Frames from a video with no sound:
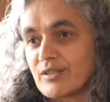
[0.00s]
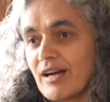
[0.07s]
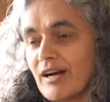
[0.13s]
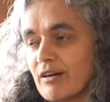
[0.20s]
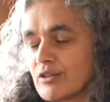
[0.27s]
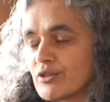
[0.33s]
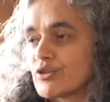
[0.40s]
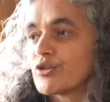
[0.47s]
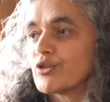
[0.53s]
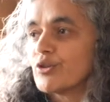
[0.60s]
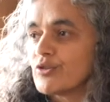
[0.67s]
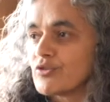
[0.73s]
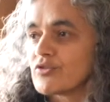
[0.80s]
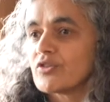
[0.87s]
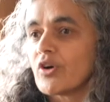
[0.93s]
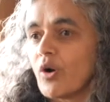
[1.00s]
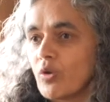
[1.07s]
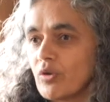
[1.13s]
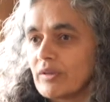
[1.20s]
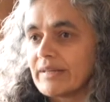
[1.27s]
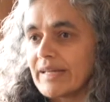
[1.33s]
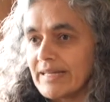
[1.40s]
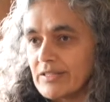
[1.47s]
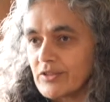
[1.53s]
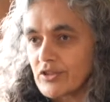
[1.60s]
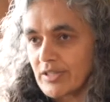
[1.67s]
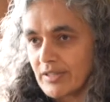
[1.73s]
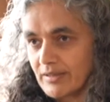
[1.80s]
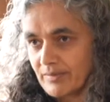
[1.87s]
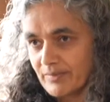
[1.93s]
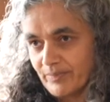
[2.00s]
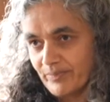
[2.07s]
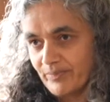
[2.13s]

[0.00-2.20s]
our true soul nature,